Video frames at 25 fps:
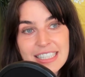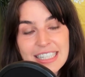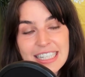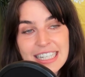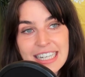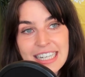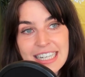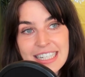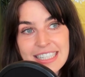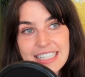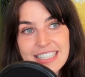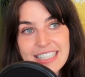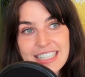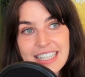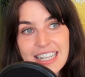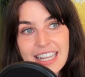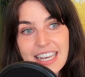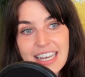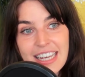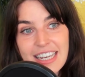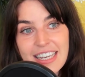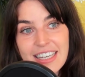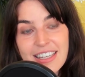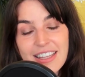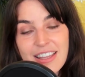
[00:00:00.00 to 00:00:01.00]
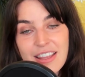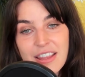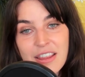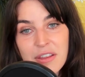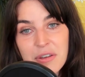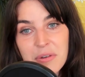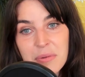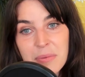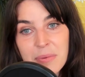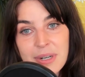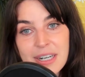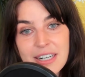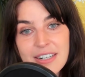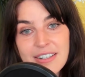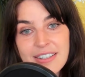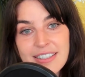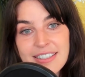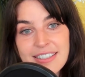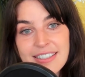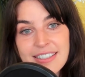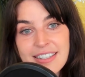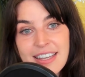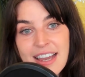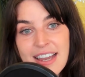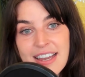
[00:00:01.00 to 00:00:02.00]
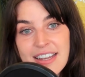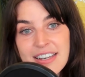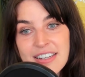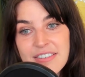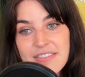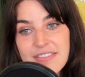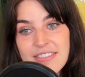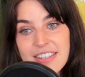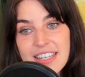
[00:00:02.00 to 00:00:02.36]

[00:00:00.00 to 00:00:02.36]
it's like the weirdest kind of